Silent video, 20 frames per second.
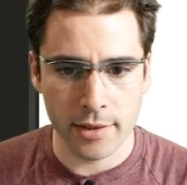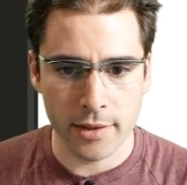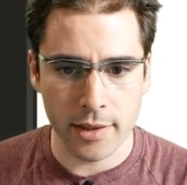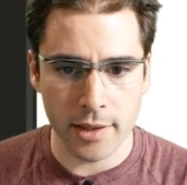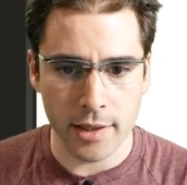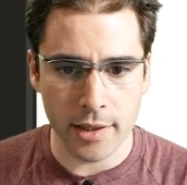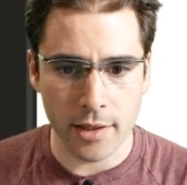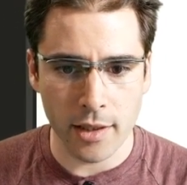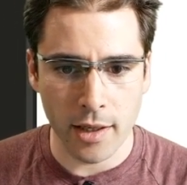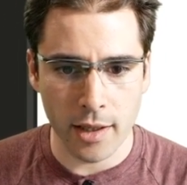
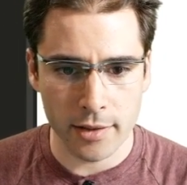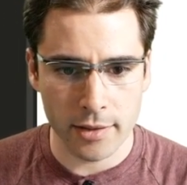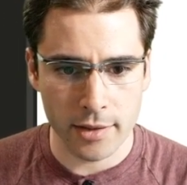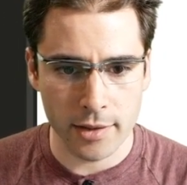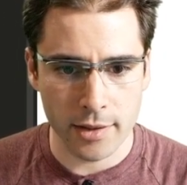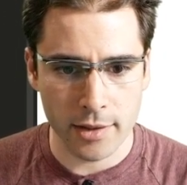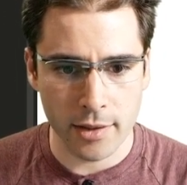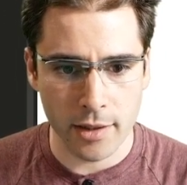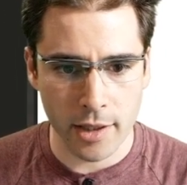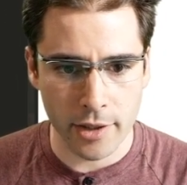the
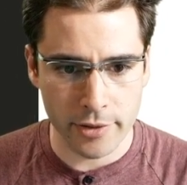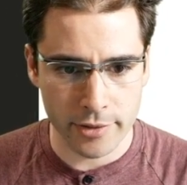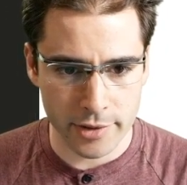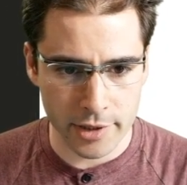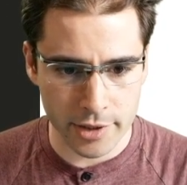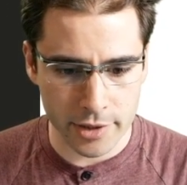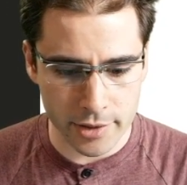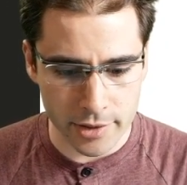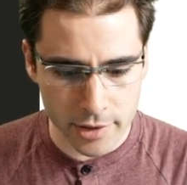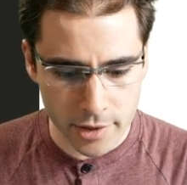Okta
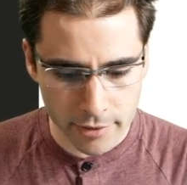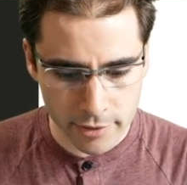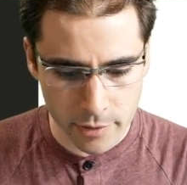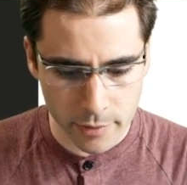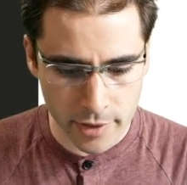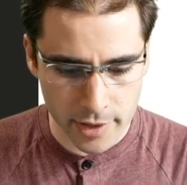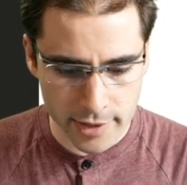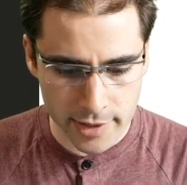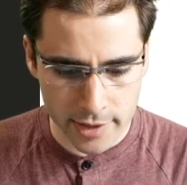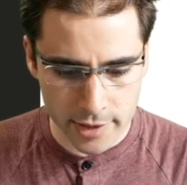authorization server that
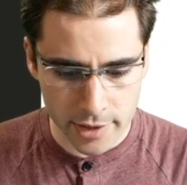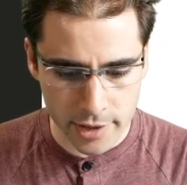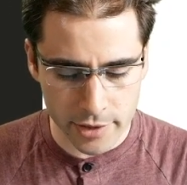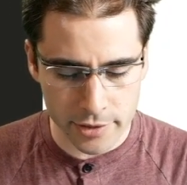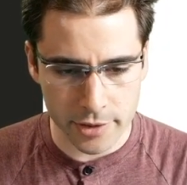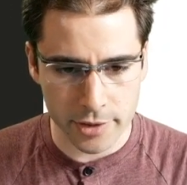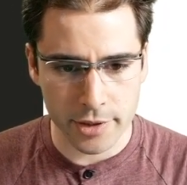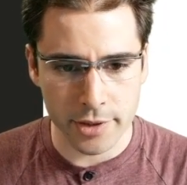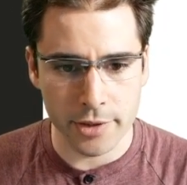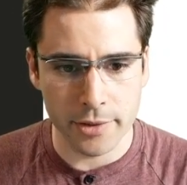we're going to send the
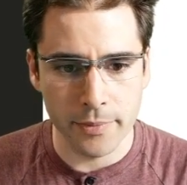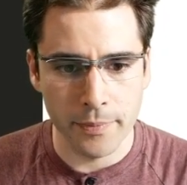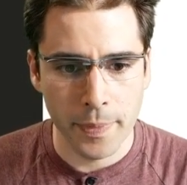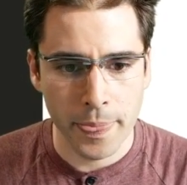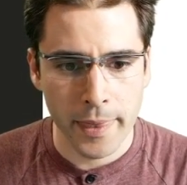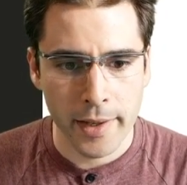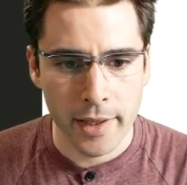user to.